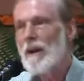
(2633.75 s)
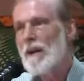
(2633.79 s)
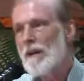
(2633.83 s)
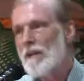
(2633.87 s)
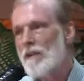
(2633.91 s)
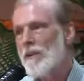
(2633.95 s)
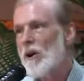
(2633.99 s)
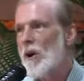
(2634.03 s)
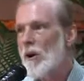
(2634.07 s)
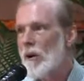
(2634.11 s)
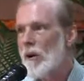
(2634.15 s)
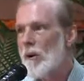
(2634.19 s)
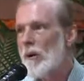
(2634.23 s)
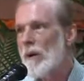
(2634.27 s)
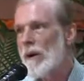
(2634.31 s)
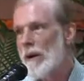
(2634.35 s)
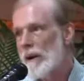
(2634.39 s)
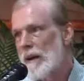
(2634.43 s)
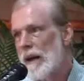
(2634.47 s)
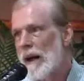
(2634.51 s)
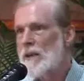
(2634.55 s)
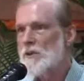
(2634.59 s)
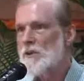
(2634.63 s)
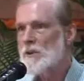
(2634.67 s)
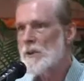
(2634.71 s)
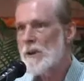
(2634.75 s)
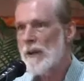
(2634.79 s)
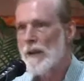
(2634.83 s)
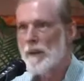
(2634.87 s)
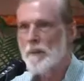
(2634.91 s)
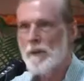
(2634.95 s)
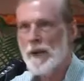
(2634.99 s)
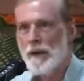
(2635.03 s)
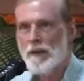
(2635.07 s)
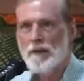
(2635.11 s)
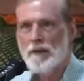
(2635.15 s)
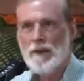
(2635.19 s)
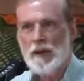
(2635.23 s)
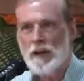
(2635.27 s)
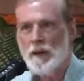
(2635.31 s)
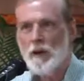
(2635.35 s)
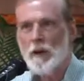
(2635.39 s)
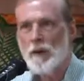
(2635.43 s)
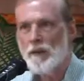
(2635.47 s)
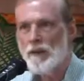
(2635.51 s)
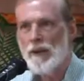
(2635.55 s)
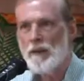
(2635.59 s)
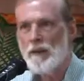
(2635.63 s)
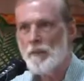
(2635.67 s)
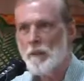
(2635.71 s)
So naturally, because he
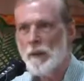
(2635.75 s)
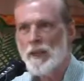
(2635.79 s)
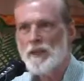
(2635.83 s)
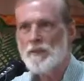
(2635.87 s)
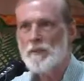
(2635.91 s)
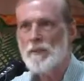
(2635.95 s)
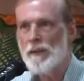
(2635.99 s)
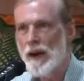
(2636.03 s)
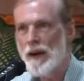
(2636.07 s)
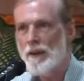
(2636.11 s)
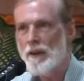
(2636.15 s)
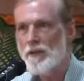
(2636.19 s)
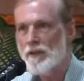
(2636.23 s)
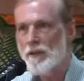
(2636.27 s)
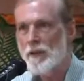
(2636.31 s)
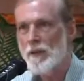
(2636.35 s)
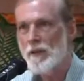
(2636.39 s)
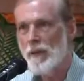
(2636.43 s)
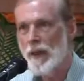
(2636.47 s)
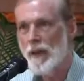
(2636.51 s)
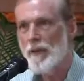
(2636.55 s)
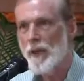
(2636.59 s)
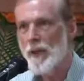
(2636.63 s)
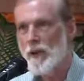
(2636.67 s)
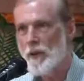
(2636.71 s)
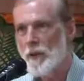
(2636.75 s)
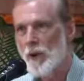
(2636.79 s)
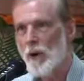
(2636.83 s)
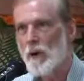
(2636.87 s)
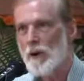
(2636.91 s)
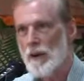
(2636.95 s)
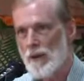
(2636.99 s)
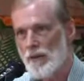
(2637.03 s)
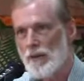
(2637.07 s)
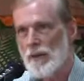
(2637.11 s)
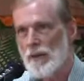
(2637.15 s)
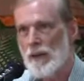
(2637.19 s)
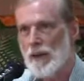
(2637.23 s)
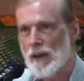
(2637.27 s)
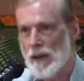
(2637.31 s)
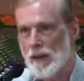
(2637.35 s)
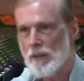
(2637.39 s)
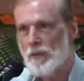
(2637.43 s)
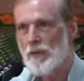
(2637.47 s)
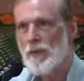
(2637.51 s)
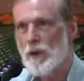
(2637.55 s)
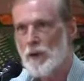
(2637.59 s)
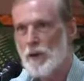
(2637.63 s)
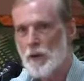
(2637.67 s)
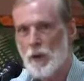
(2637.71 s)
knows he's much faster than the tortoise, he
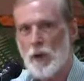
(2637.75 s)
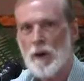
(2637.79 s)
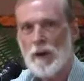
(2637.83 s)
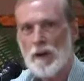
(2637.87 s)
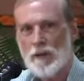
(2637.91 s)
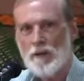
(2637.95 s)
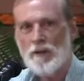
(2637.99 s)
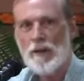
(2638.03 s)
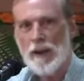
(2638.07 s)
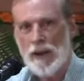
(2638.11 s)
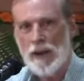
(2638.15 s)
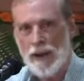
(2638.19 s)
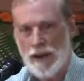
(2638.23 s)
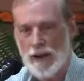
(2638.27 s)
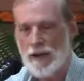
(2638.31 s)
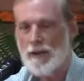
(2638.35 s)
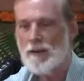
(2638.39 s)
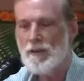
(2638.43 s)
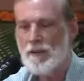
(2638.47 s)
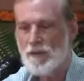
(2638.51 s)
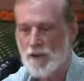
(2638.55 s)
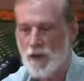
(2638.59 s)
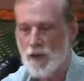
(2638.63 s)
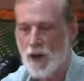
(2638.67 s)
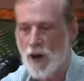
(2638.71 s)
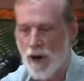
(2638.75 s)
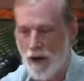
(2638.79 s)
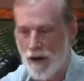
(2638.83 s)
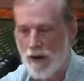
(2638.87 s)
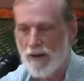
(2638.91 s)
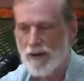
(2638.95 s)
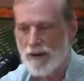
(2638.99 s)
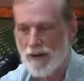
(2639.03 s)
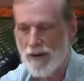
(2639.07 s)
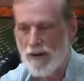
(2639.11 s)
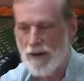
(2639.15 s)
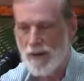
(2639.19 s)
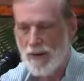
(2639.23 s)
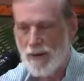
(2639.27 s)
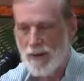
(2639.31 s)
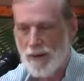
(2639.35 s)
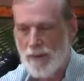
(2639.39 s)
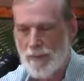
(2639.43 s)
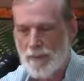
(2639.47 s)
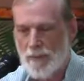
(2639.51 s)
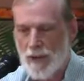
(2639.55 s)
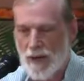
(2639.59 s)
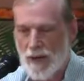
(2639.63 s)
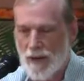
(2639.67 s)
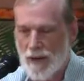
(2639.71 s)
gives the tortoise a head start
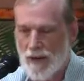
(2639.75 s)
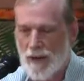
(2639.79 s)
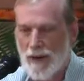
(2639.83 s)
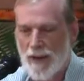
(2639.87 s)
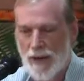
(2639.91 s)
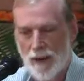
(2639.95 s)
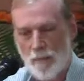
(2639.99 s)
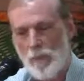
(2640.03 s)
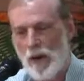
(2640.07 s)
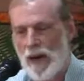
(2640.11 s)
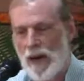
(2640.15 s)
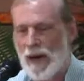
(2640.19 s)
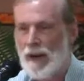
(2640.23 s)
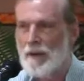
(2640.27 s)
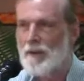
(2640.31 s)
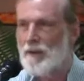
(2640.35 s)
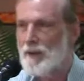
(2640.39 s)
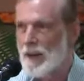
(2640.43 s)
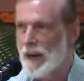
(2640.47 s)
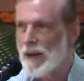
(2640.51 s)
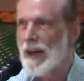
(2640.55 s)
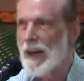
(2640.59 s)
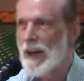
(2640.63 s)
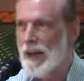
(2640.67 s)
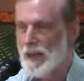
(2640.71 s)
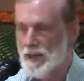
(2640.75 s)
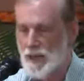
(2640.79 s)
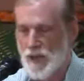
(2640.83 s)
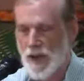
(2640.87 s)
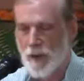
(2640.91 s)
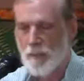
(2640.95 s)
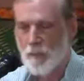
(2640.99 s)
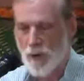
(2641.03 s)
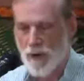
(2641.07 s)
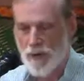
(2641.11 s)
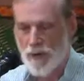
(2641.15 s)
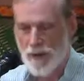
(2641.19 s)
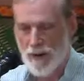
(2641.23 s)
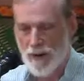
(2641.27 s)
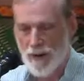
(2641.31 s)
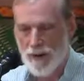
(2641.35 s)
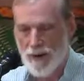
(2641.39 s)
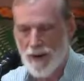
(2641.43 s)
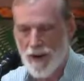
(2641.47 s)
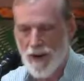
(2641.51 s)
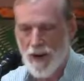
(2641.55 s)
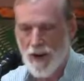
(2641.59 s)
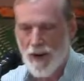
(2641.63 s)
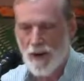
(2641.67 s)
and plans to catch up with it.